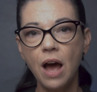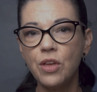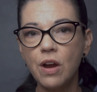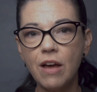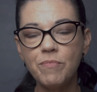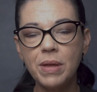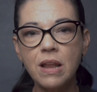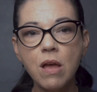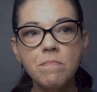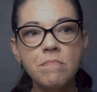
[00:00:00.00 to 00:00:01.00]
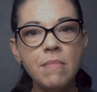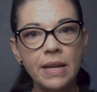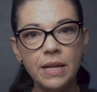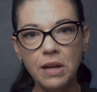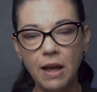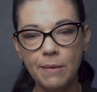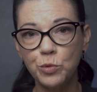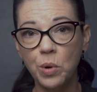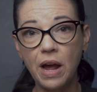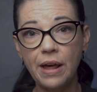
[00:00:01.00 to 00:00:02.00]
There have been many
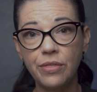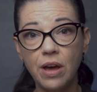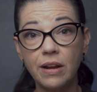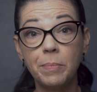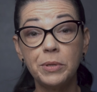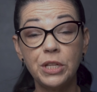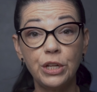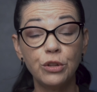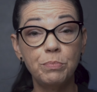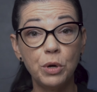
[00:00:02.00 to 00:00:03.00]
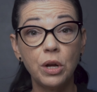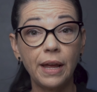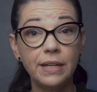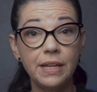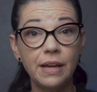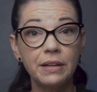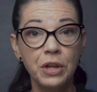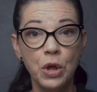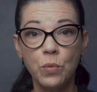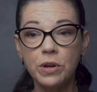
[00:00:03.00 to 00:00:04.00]
times where I thought a particular book idea
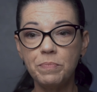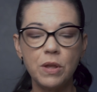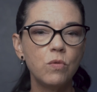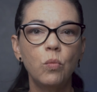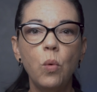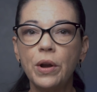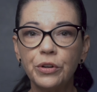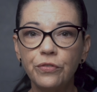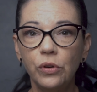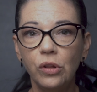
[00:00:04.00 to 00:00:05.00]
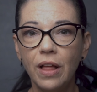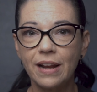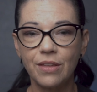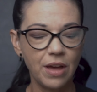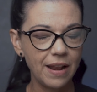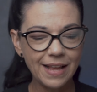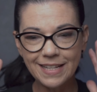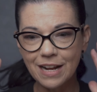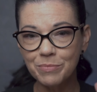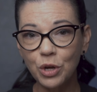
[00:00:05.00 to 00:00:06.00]
would be wonderful, and I thought,
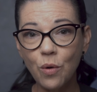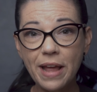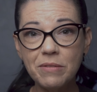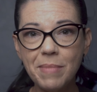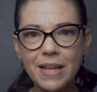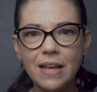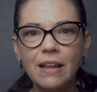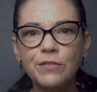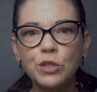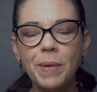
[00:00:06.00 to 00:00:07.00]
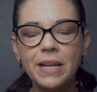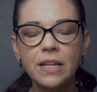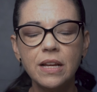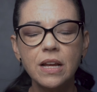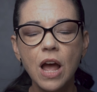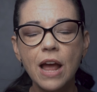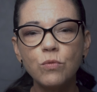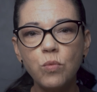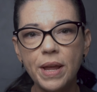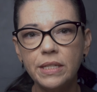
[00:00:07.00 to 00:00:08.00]
that's it, I'm going to go ahead and make it, and I've spent
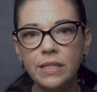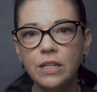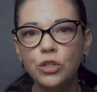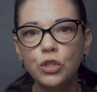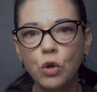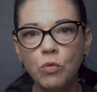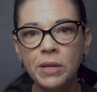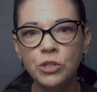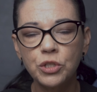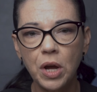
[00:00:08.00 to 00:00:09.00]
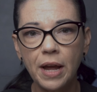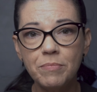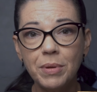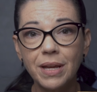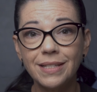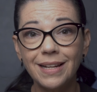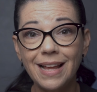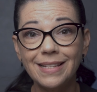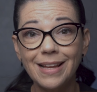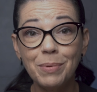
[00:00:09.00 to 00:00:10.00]
and wasted so much time because it
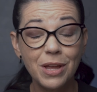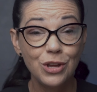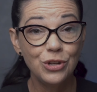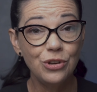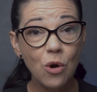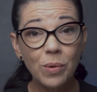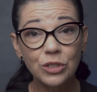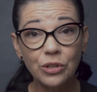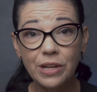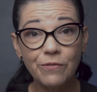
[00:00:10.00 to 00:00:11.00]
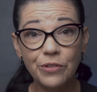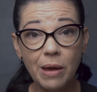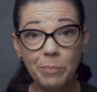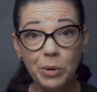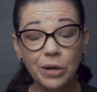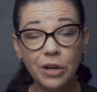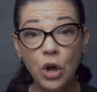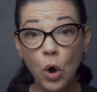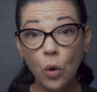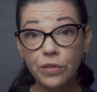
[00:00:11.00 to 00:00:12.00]
ends up no one's looking for that book.
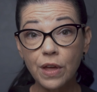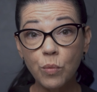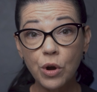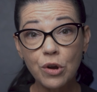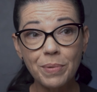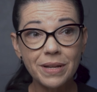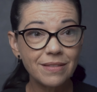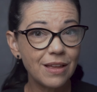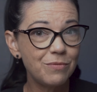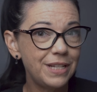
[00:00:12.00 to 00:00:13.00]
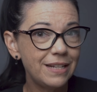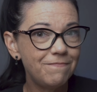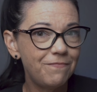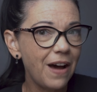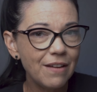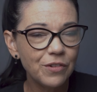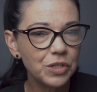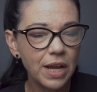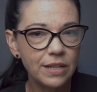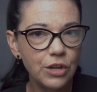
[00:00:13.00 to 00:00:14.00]
Or they were, but they did 5 or
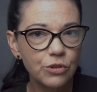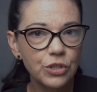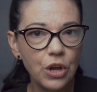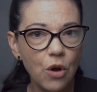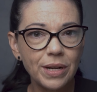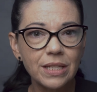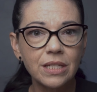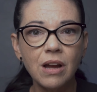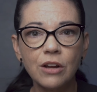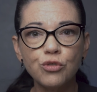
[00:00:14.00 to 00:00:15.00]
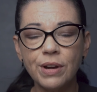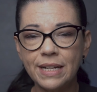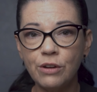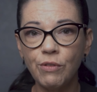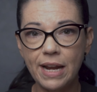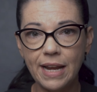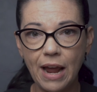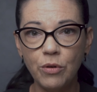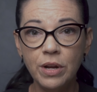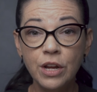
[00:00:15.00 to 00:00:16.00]
10 years ago, and it's not trending right
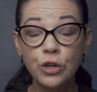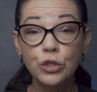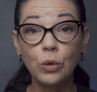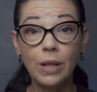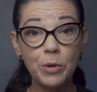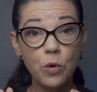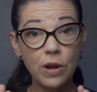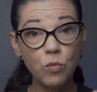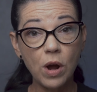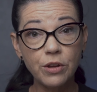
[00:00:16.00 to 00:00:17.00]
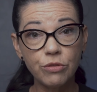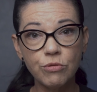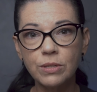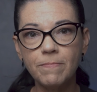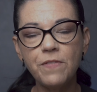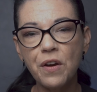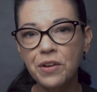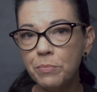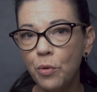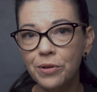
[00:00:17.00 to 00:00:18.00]
now. So let me go ahead and walk you through some
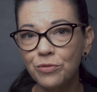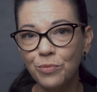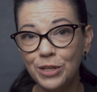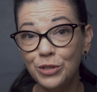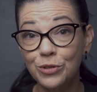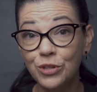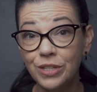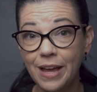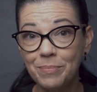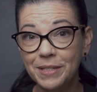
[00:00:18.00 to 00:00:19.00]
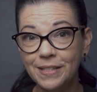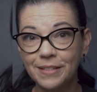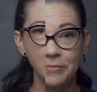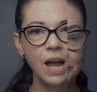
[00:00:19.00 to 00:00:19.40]
very important research steps.